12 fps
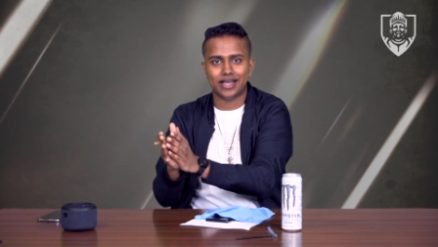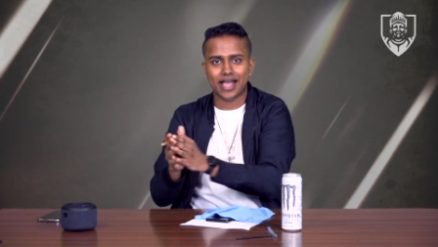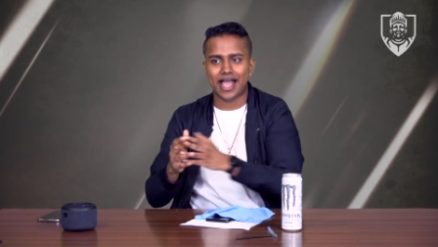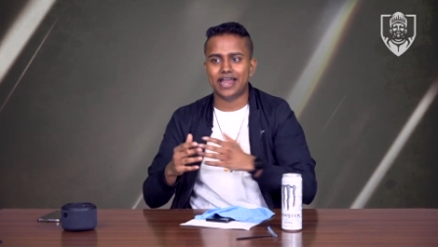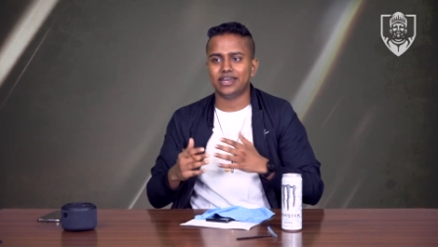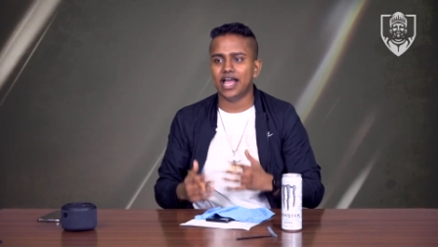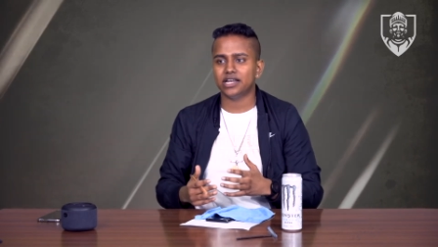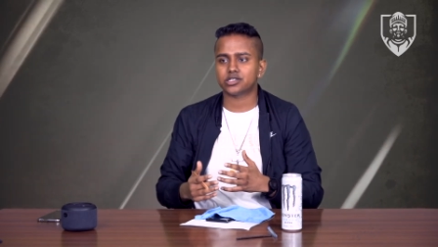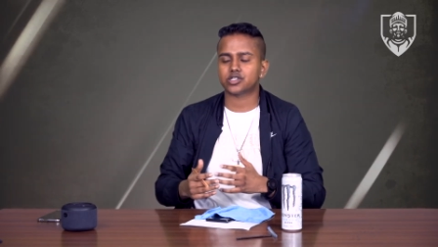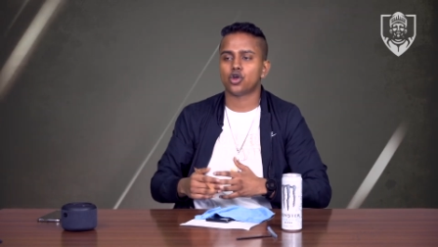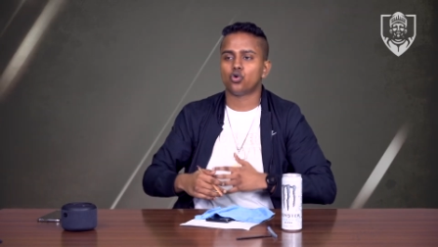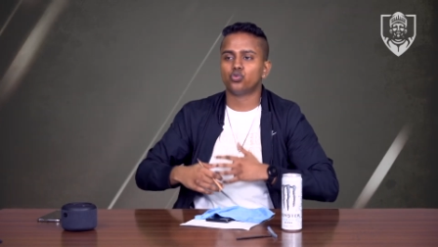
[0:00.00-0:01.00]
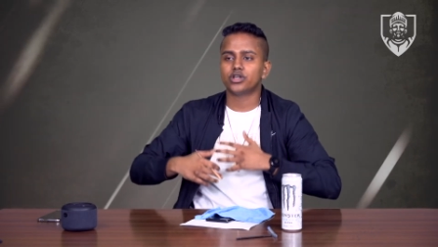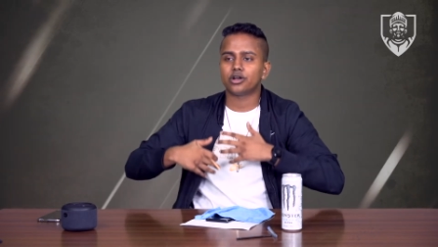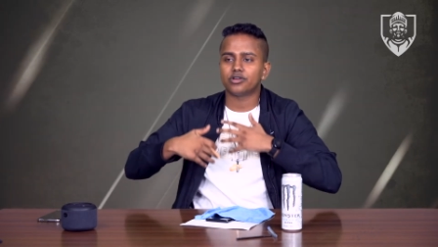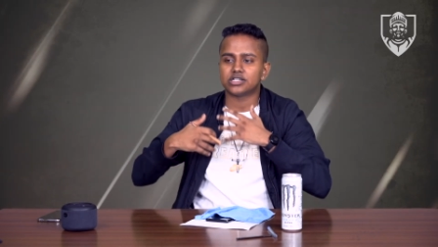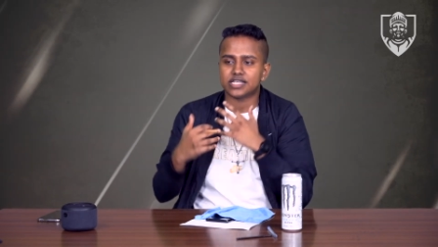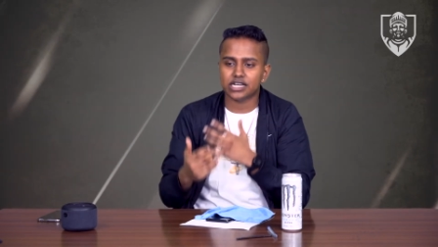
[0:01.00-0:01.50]
And hence, we are
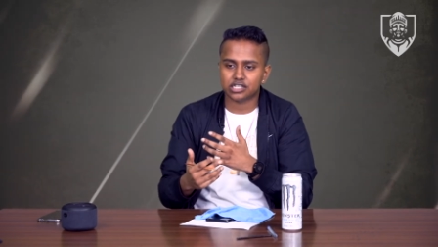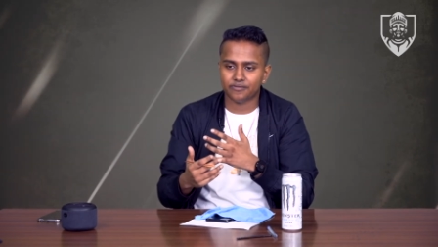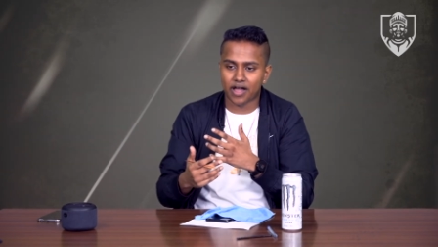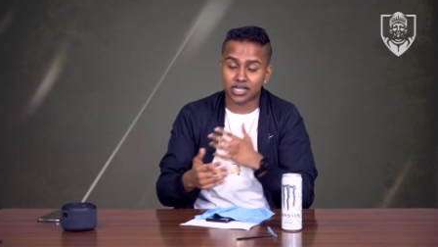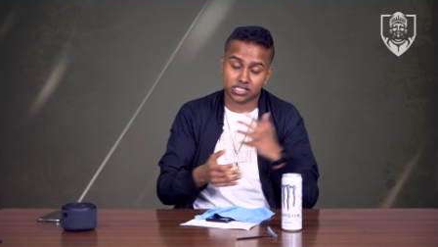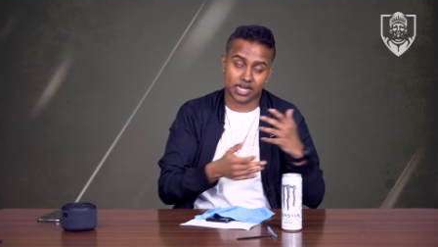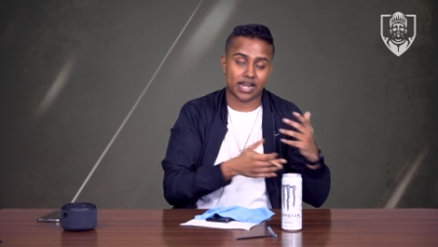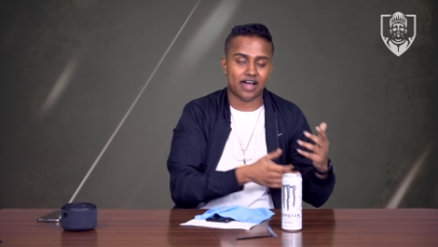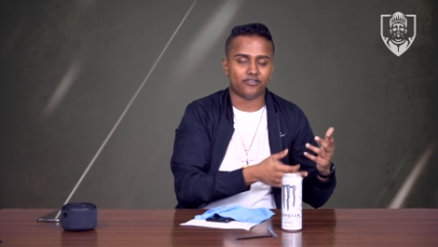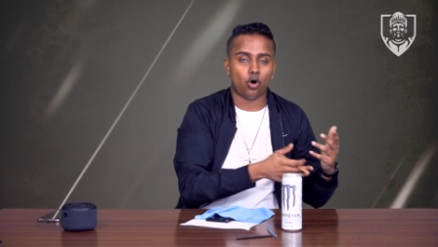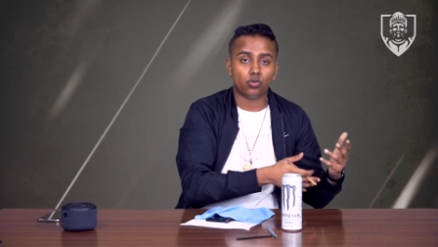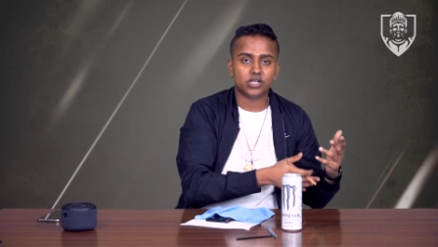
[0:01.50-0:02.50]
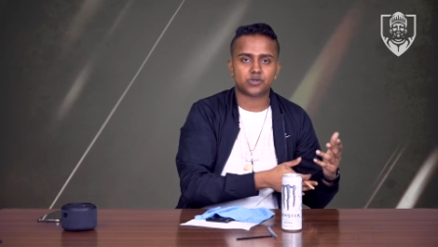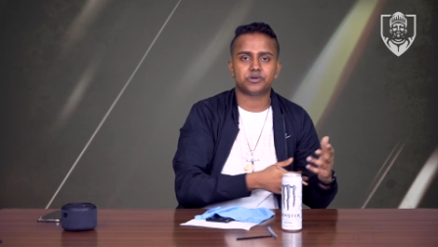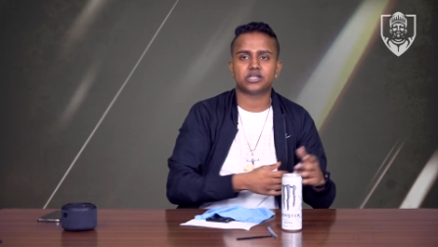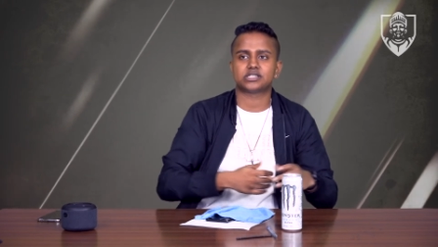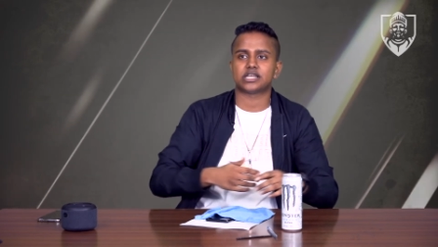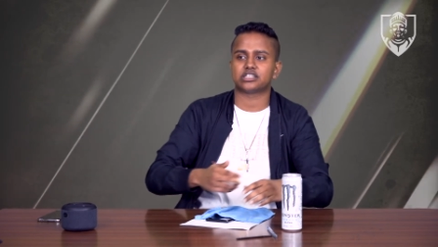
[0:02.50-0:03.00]
incentivized and have always been
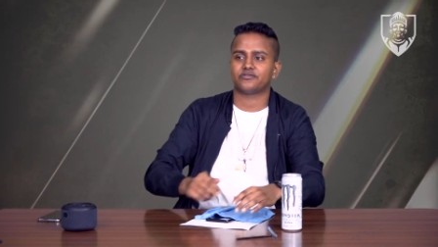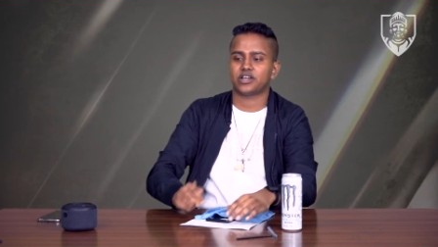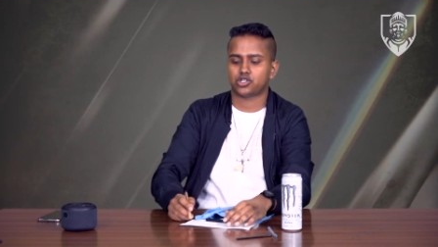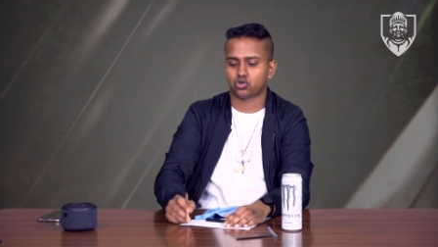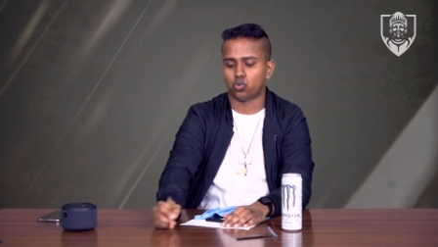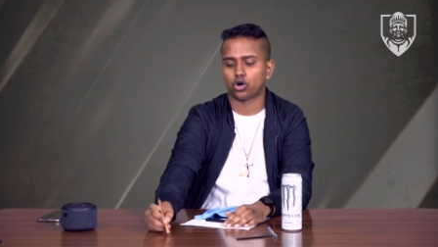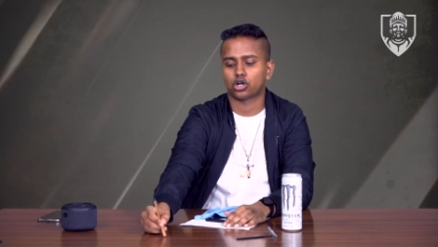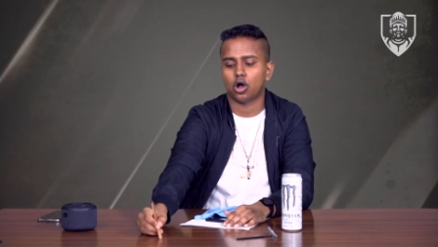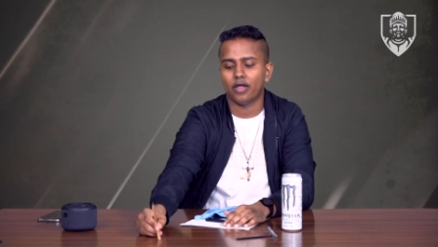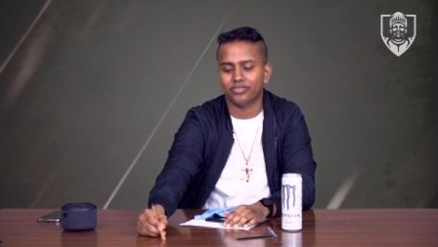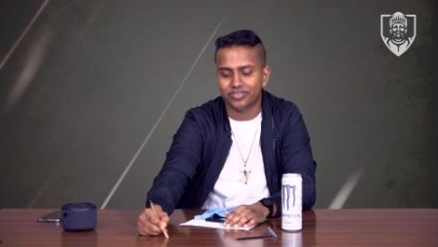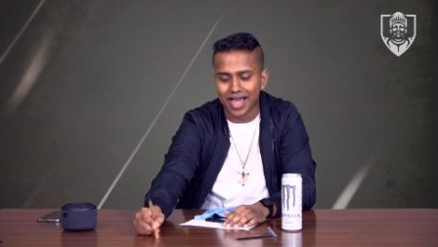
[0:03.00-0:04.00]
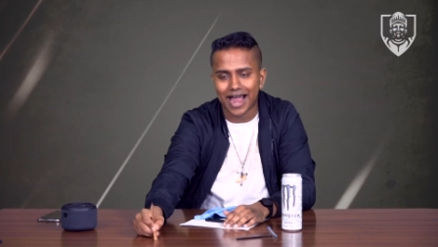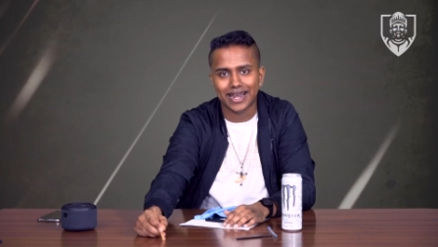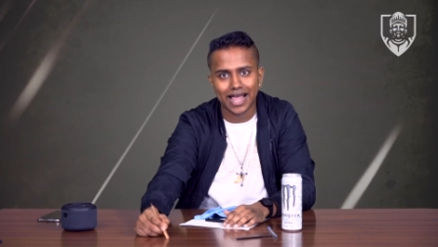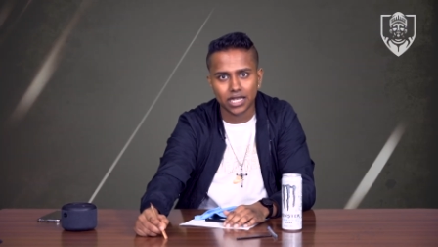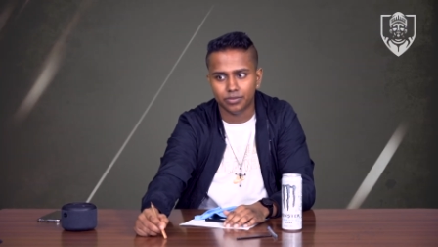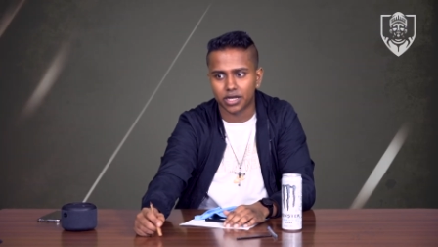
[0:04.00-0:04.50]
incentivized to work on that
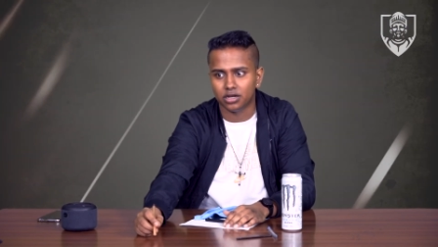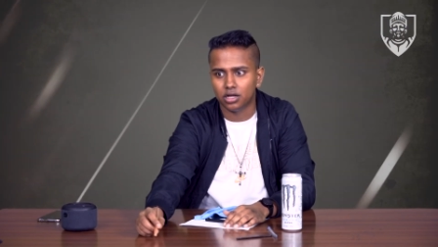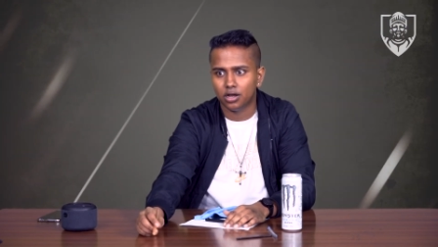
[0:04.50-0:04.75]
element.